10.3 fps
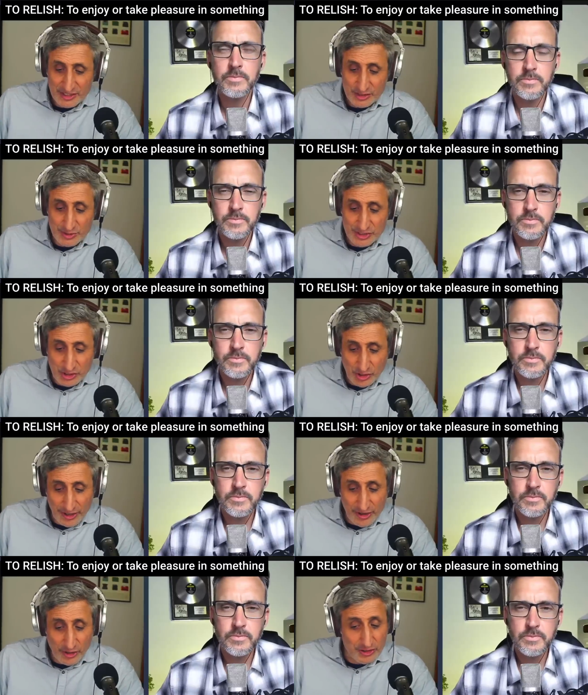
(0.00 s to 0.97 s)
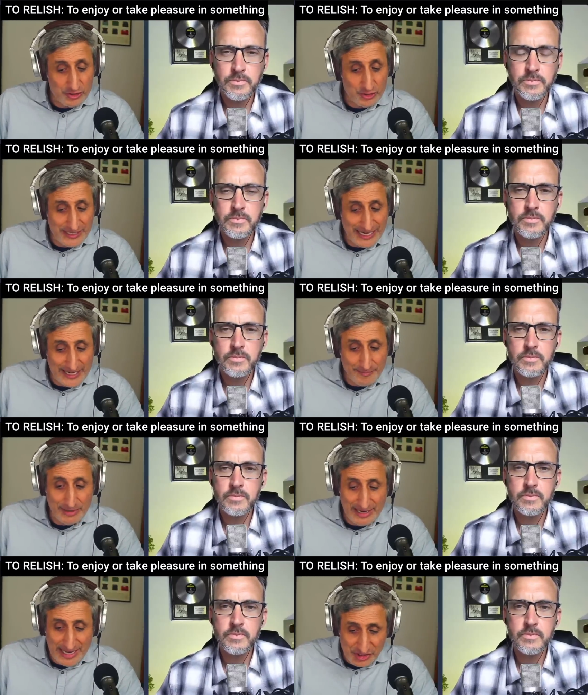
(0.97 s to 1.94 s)
Speaker 1: to enjoy or to take
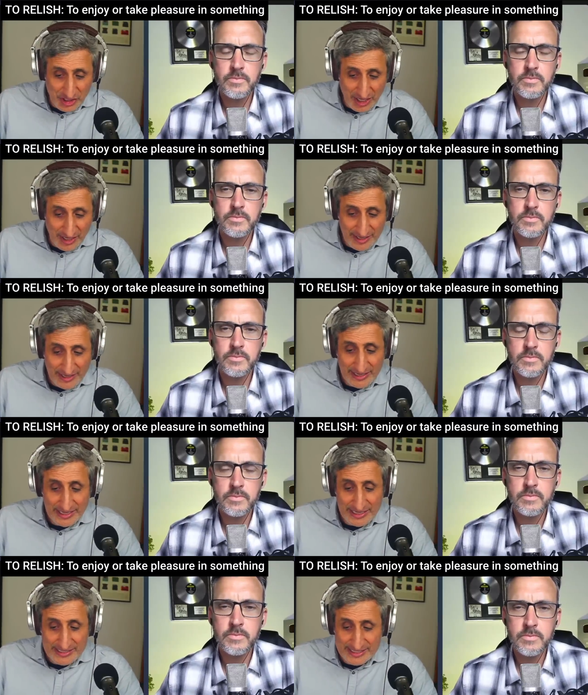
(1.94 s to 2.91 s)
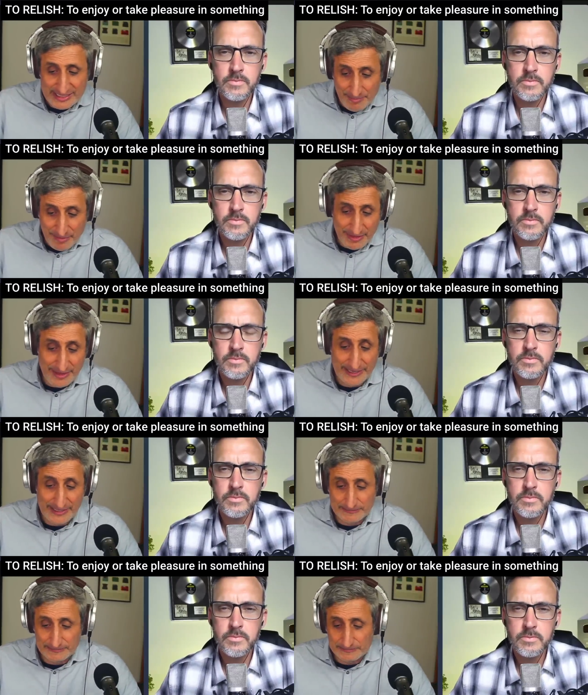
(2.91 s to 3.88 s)
pleasure in something.
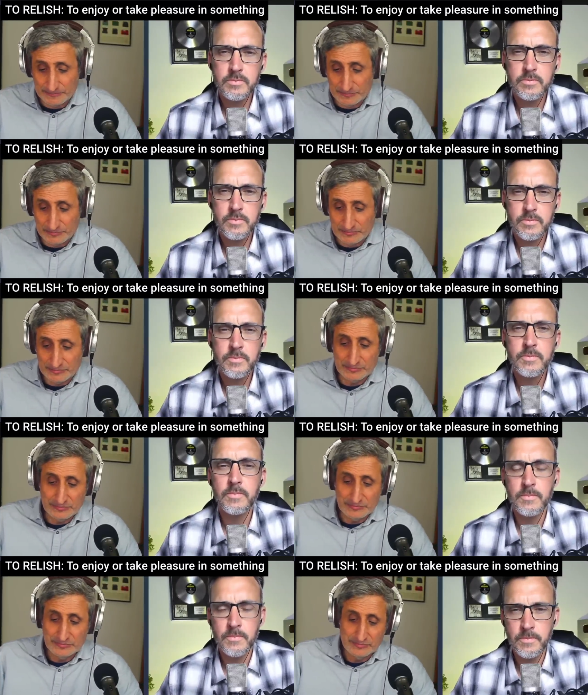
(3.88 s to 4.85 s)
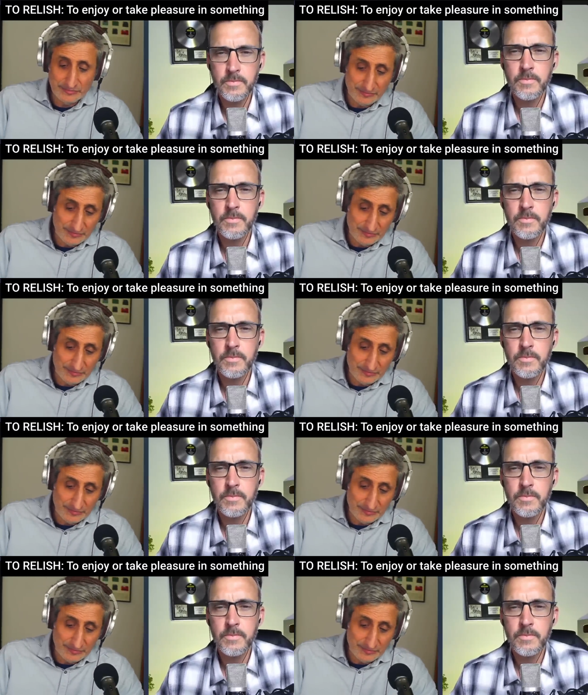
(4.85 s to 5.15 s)
Mm-hmm.